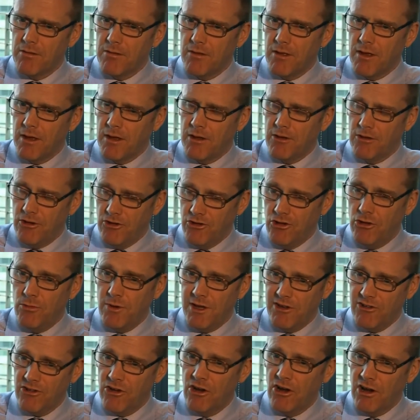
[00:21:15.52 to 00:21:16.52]
Now, 2
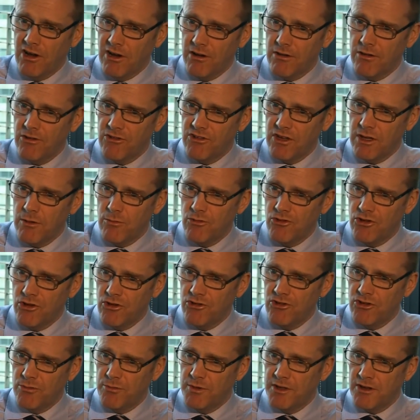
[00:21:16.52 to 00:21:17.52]
weeks earlier, the same
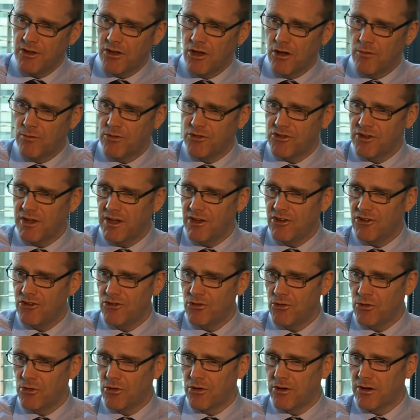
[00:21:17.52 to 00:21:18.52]
judge had made a confiscation
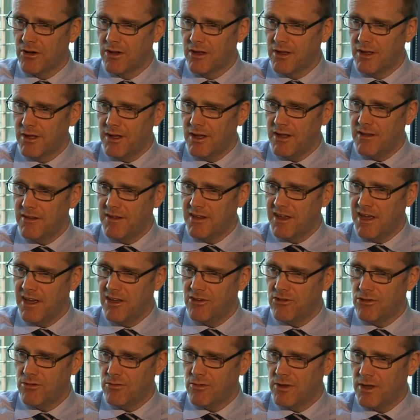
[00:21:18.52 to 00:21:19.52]
order in the
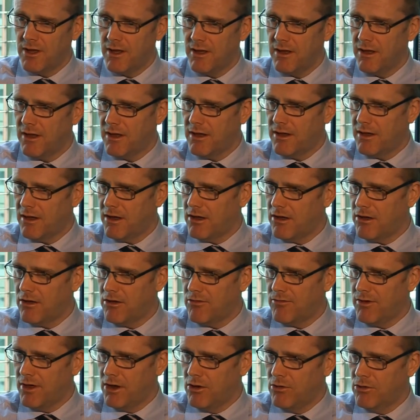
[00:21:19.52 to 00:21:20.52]
case of a
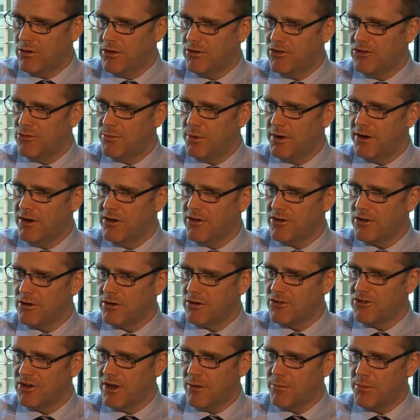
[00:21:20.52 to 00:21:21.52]
fellow conspirator,
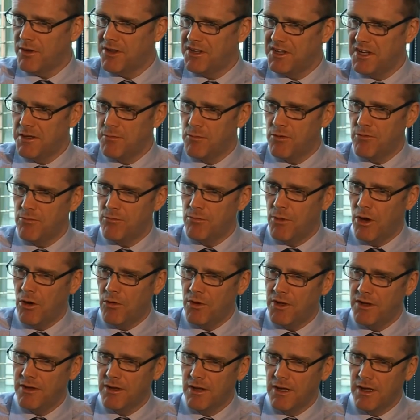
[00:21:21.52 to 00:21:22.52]
a chap by the name of
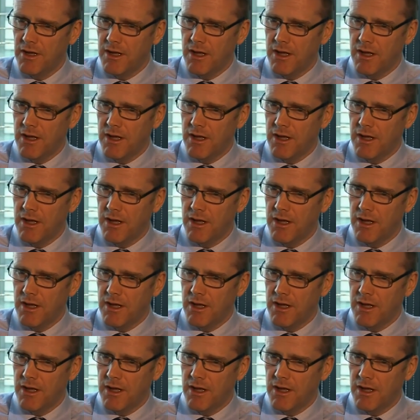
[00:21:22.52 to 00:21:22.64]
Moen.